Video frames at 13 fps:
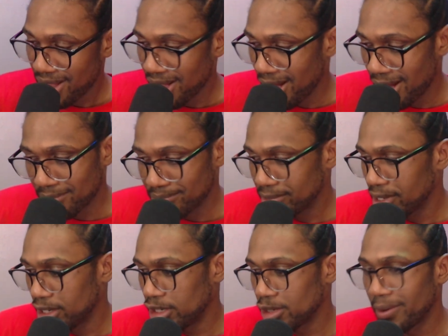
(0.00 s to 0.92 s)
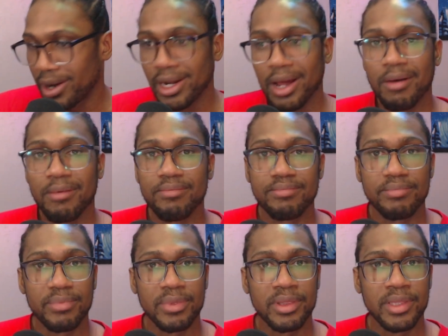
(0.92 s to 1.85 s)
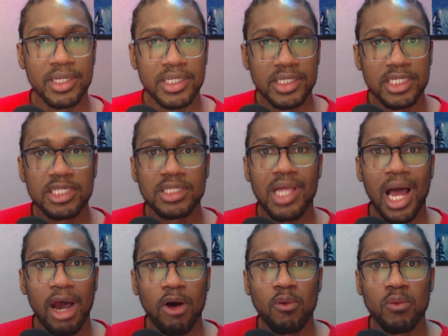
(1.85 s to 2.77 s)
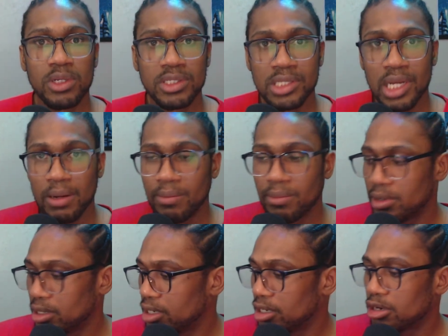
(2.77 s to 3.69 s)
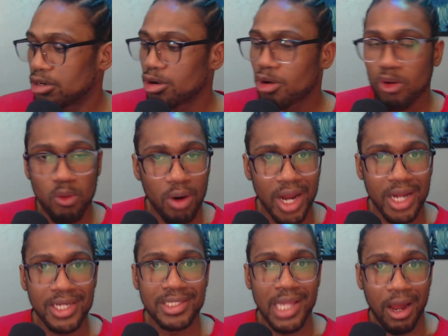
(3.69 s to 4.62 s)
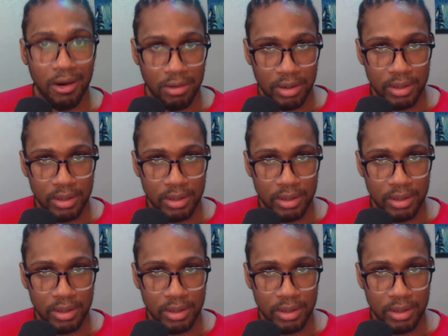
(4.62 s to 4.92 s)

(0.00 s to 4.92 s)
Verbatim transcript: I'm telling you right now, this is how wisdom cries out.